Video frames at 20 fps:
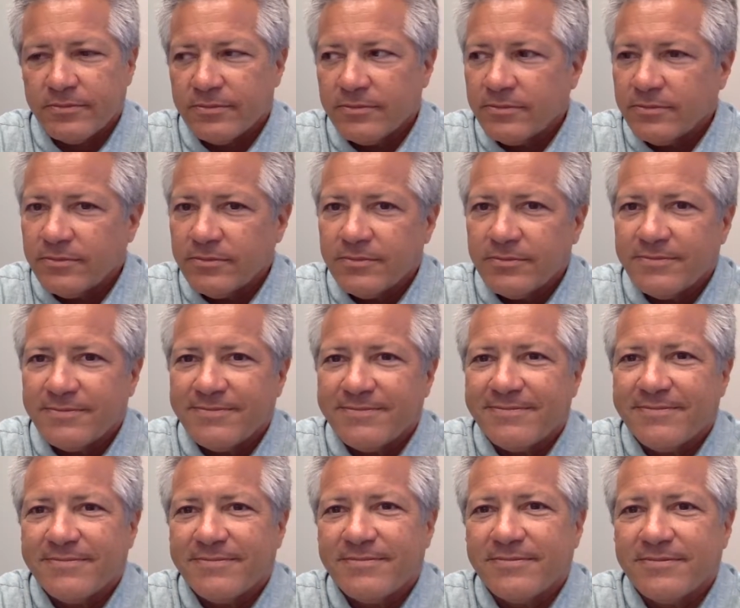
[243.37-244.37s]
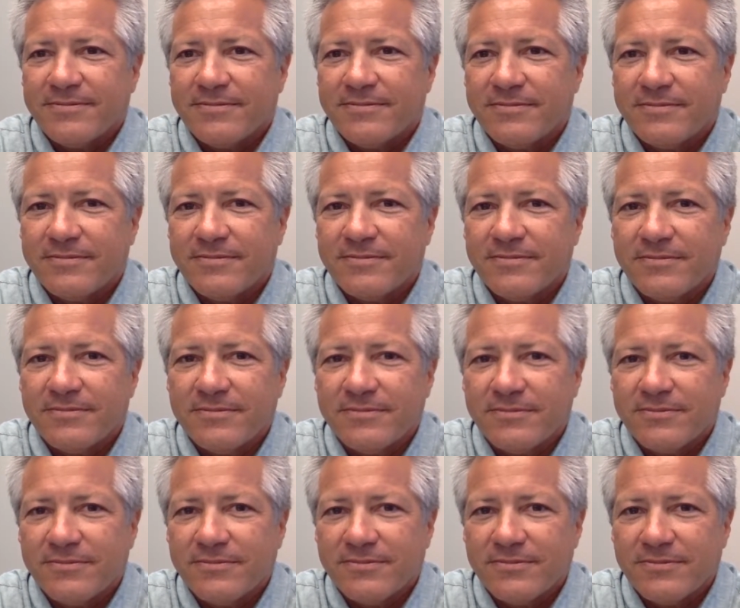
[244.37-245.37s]

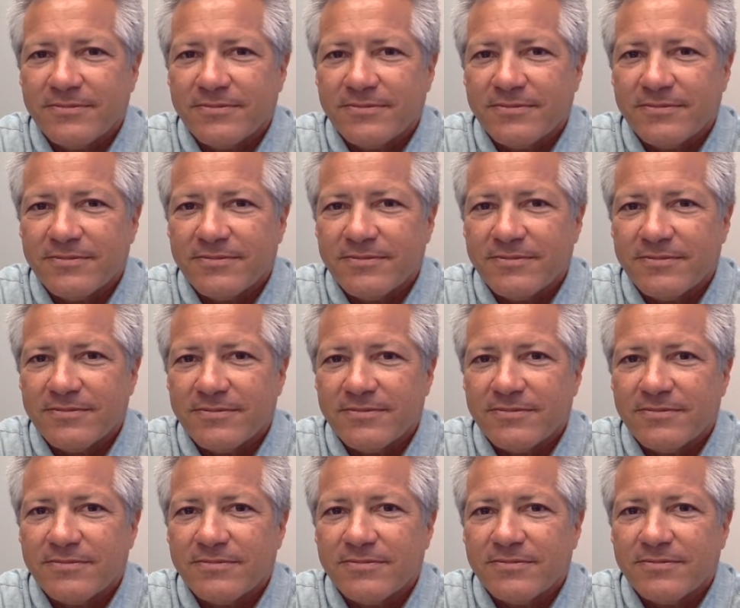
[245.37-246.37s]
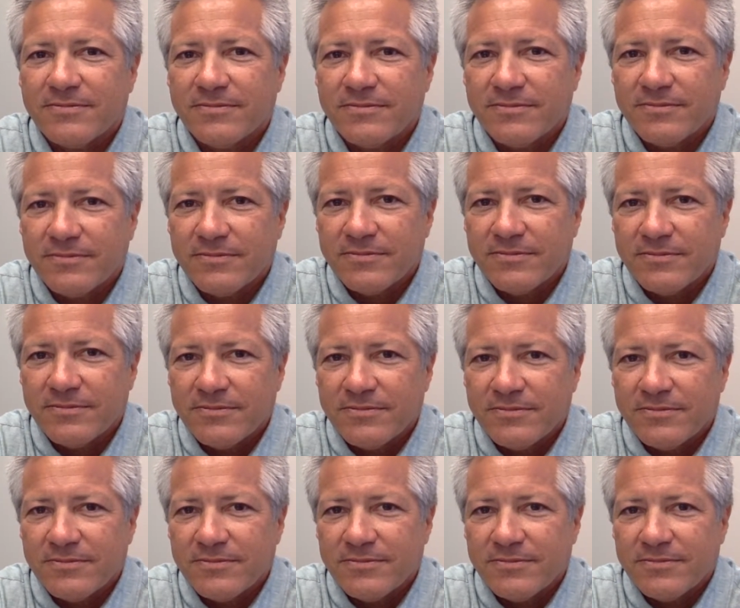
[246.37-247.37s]

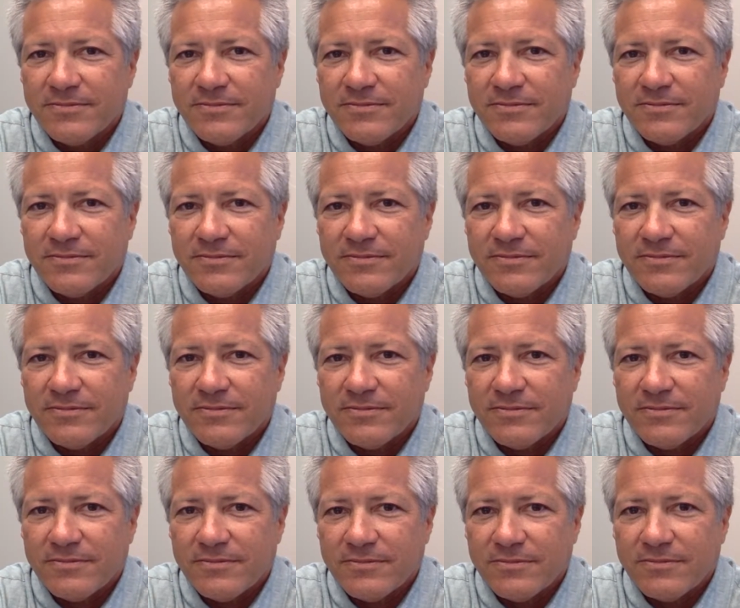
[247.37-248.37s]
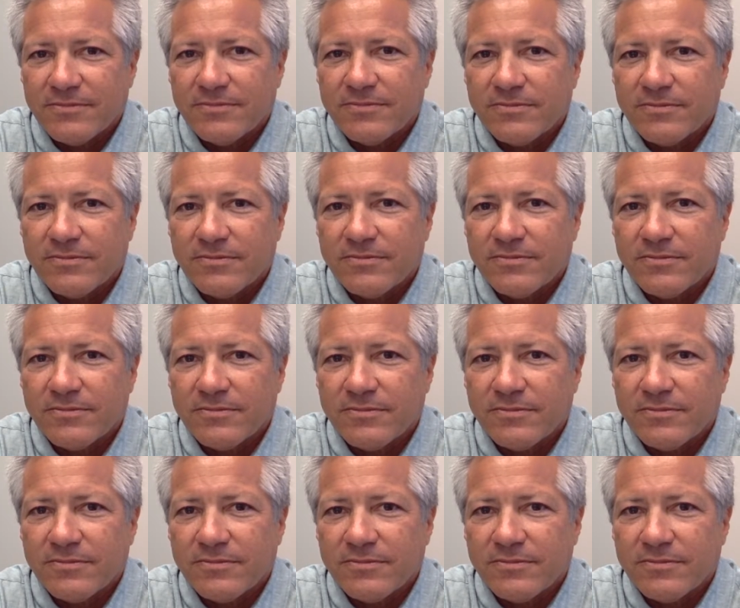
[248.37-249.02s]
No words are spoken by the person on screen.